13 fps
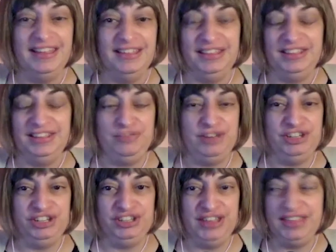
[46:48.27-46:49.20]
Yeah, like
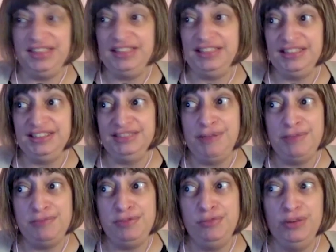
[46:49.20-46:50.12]
you mentioned, I think this
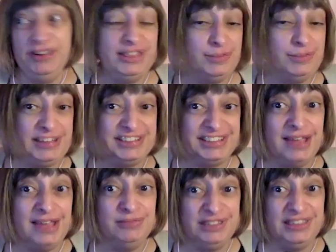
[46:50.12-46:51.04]
might be one of the best
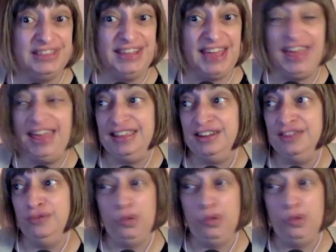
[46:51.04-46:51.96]
games of the day, and of
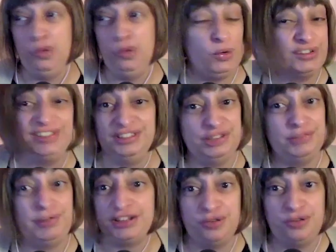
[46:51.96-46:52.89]
course it's on the
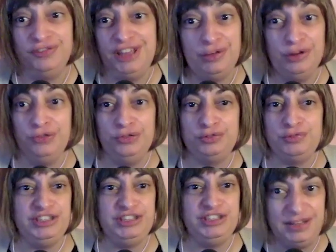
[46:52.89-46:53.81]
Pac-12 network, which means
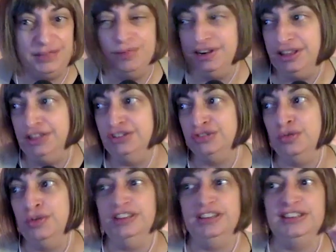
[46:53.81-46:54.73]
hardly anybody is
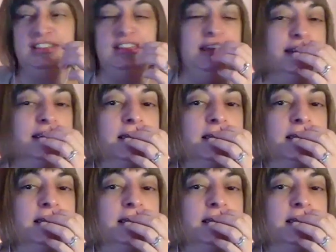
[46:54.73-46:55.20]
going to see it.